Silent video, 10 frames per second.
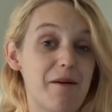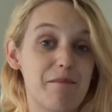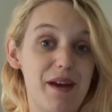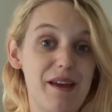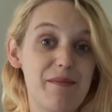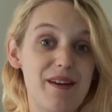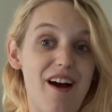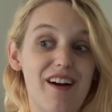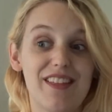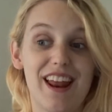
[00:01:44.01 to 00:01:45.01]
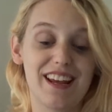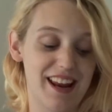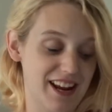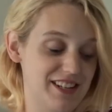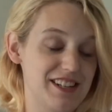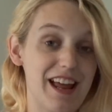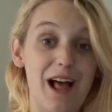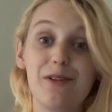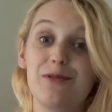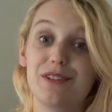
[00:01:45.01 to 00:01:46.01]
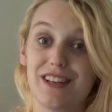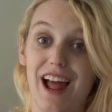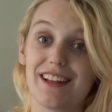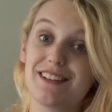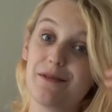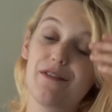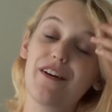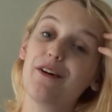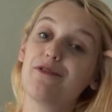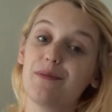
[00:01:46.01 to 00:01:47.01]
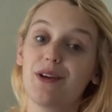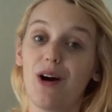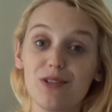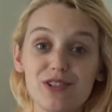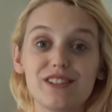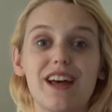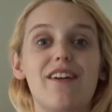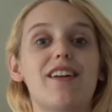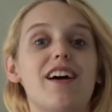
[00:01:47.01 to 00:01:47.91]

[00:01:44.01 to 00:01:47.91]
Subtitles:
on baby are that I can actually tell you stats that we found out from the ultrasound,